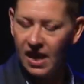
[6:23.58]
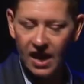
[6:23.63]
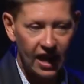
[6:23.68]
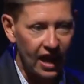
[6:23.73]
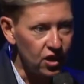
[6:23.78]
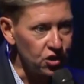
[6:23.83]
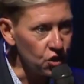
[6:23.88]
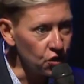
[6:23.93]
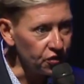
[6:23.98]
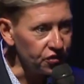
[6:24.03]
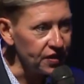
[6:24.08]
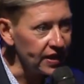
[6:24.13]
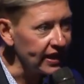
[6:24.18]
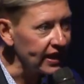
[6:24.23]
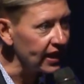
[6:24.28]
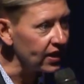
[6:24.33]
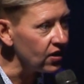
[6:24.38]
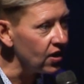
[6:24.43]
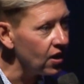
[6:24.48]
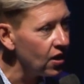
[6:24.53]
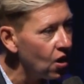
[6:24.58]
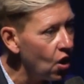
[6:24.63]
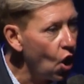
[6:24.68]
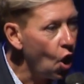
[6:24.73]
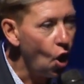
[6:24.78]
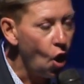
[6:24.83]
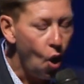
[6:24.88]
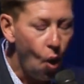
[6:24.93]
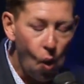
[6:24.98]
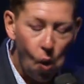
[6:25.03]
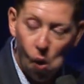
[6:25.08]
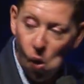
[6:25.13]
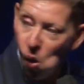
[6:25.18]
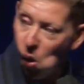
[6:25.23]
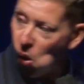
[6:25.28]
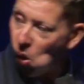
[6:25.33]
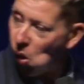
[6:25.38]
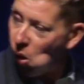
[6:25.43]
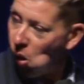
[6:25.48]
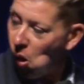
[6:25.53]
And you're thinking,
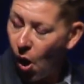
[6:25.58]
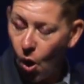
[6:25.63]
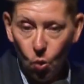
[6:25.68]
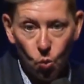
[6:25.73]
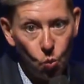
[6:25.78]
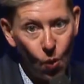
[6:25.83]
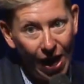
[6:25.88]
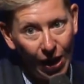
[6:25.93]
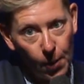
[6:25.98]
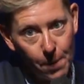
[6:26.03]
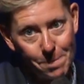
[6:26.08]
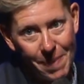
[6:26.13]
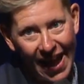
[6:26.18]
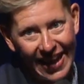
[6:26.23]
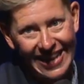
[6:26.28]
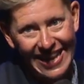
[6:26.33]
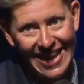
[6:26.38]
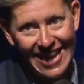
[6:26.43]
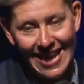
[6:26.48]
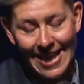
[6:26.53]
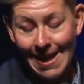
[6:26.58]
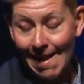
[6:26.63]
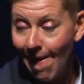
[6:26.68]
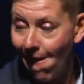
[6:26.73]
well, Becky,